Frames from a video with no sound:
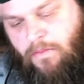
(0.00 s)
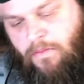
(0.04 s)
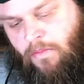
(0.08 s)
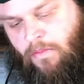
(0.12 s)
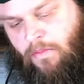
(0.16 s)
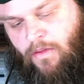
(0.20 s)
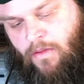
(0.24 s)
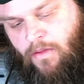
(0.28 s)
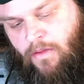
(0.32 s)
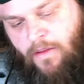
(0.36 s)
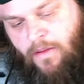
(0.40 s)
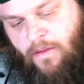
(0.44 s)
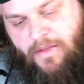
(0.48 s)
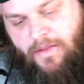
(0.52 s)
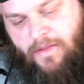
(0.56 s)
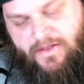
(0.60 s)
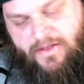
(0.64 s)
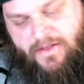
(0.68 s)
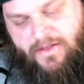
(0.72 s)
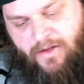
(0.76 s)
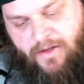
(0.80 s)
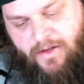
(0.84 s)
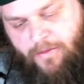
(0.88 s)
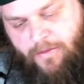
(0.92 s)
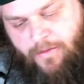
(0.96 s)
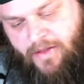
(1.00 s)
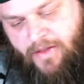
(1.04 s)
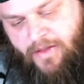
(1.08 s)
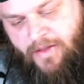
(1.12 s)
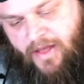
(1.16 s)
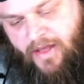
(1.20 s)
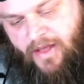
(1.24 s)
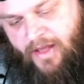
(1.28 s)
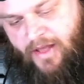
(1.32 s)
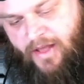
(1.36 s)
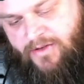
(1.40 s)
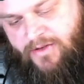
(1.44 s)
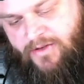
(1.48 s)
But that's not our
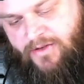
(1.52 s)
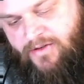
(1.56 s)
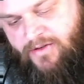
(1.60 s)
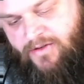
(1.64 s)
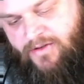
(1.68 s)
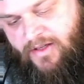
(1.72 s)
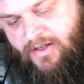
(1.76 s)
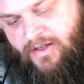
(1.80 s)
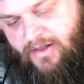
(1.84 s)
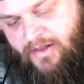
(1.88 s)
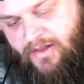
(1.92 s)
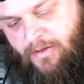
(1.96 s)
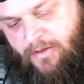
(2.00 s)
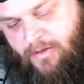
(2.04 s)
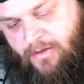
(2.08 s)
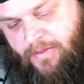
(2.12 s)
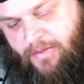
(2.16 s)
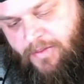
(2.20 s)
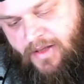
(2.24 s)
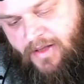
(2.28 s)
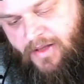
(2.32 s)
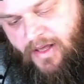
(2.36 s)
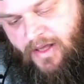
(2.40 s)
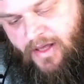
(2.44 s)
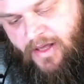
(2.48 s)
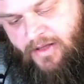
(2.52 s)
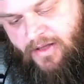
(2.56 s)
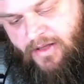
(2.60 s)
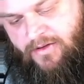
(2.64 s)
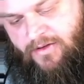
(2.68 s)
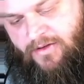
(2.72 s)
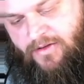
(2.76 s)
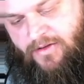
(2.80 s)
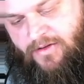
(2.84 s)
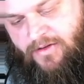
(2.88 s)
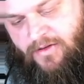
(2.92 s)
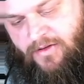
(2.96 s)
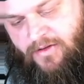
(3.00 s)
pH. To get their pH,
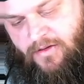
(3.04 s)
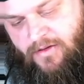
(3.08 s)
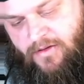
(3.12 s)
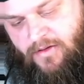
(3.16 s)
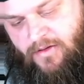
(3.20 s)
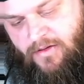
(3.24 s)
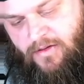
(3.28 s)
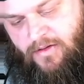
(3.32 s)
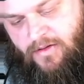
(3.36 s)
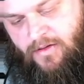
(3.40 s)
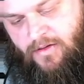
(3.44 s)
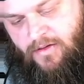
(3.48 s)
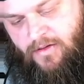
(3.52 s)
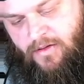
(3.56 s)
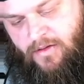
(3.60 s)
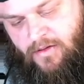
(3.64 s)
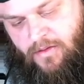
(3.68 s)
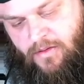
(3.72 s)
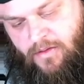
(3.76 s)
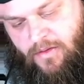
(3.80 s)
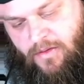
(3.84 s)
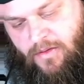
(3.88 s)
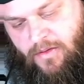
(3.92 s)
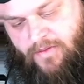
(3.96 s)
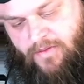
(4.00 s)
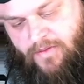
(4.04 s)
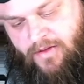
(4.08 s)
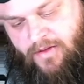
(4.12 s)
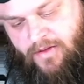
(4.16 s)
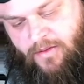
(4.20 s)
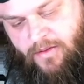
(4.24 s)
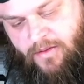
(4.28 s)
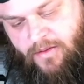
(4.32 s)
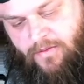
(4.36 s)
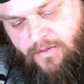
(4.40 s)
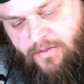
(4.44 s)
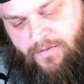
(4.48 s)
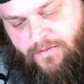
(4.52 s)
we have to equal
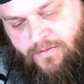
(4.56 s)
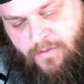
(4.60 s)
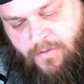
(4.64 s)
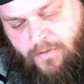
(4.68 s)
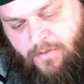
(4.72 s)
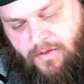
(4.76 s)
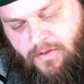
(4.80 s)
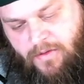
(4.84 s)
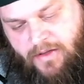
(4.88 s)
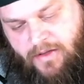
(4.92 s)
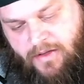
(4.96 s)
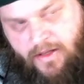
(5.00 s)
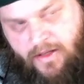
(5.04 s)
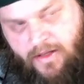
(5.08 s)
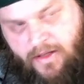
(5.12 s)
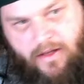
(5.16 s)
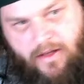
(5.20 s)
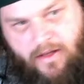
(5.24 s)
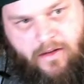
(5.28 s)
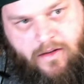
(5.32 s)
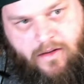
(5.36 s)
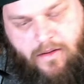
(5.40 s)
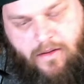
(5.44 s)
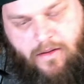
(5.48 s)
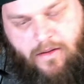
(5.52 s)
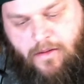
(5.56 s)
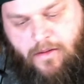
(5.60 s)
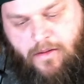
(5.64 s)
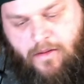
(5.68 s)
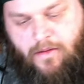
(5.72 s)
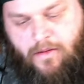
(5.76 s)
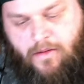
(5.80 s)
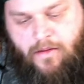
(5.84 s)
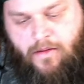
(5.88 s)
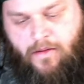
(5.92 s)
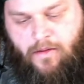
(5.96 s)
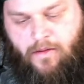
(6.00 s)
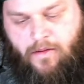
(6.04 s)
14
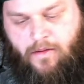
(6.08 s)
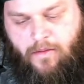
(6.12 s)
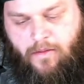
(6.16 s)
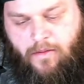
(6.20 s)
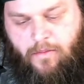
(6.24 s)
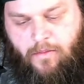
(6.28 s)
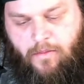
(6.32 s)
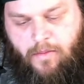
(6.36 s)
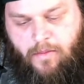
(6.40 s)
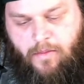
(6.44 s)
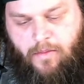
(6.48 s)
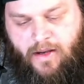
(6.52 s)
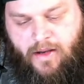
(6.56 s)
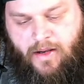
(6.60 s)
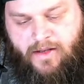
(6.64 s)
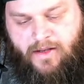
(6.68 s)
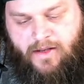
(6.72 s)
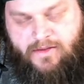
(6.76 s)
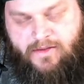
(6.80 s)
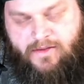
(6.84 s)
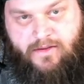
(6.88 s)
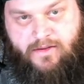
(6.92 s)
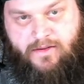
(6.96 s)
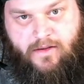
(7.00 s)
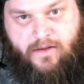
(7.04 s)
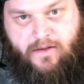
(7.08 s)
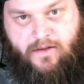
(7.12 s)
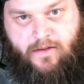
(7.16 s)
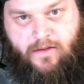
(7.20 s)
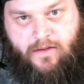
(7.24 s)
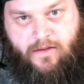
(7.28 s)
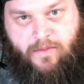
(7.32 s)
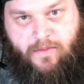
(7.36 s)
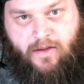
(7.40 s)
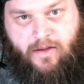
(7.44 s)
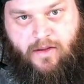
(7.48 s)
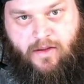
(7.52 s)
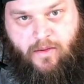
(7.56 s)
minus the
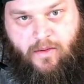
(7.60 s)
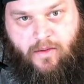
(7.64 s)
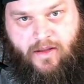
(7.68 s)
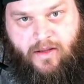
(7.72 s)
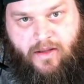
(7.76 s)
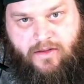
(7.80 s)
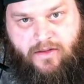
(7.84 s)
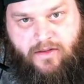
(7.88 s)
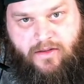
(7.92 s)
POH,